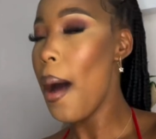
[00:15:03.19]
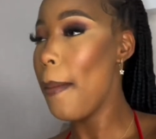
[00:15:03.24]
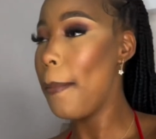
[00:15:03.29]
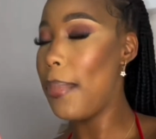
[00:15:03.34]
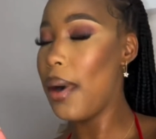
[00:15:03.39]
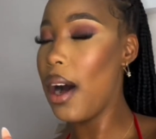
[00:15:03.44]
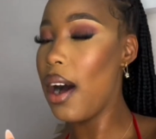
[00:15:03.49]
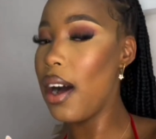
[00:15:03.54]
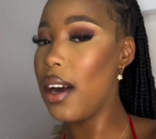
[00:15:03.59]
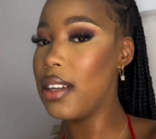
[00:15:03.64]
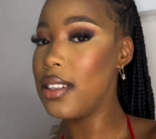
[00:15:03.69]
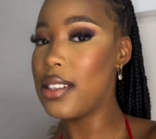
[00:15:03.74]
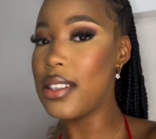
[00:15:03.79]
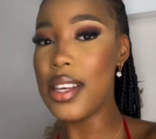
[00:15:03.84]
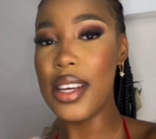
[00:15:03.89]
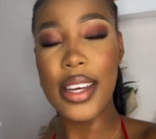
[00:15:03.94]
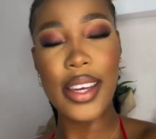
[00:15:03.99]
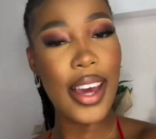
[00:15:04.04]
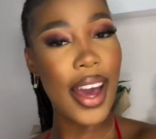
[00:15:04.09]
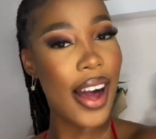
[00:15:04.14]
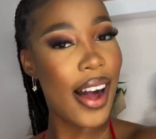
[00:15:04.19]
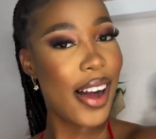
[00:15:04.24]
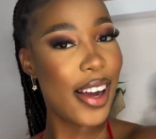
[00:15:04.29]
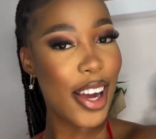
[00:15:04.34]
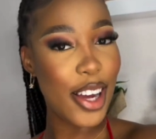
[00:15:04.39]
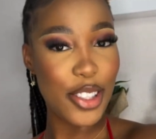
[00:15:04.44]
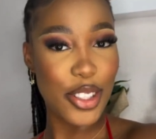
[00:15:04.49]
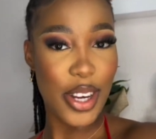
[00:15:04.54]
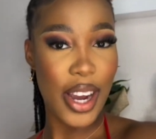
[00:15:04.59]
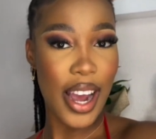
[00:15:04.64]
But yeah, I'll
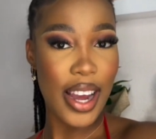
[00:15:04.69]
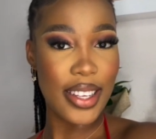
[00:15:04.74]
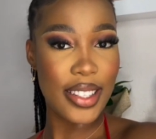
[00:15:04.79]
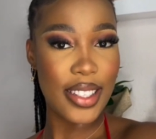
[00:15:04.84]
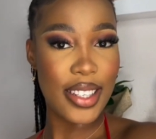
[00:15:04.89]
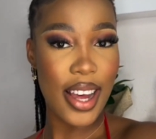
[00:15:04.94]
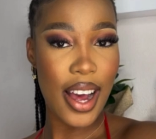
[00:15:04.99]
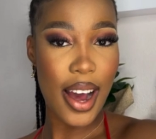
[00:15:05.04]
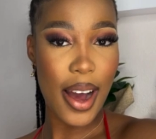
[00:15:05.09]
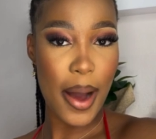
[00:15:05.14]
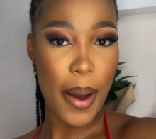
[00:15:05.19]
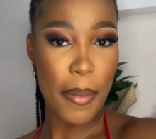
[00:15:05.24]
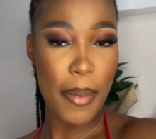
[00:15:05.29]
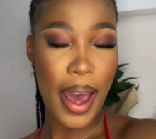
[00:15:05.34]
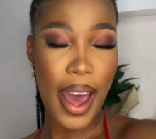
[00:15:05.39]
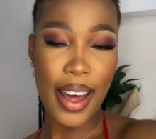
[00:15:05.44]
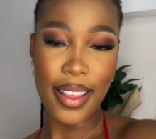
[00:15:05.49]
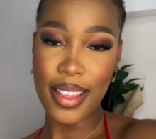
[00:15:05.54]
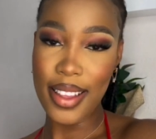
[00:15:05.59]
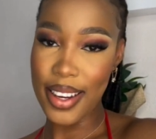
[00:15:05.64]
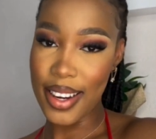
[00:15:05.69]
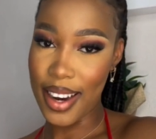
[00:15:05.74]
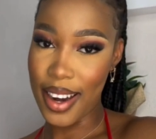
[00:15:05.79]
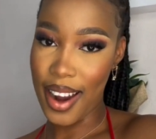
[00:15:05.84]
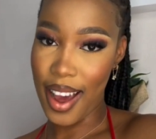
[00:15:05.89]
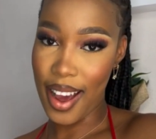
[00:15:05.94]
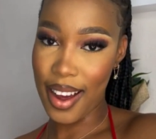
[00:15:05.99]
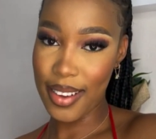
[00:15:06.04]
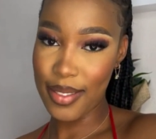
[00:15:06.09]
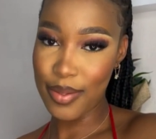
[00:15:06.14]
catch you guys at the dinner.